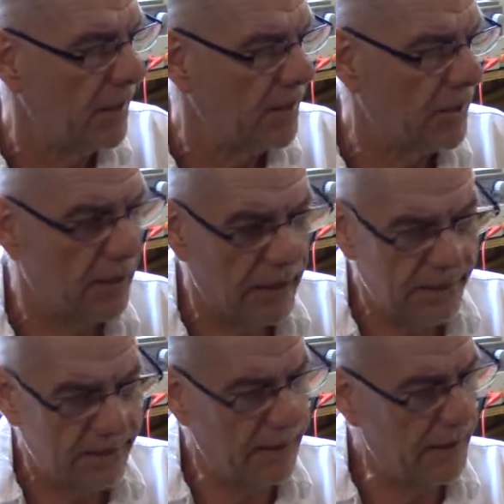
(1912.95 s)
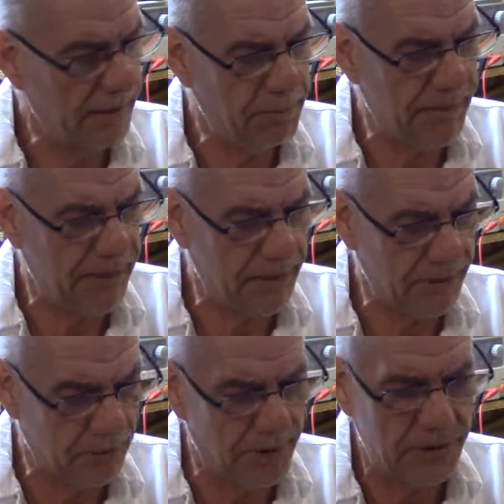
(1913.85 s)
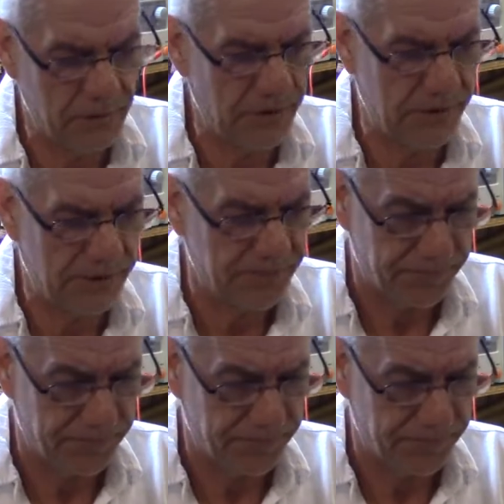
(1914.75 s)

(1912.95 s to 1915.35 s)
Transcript: So my second question was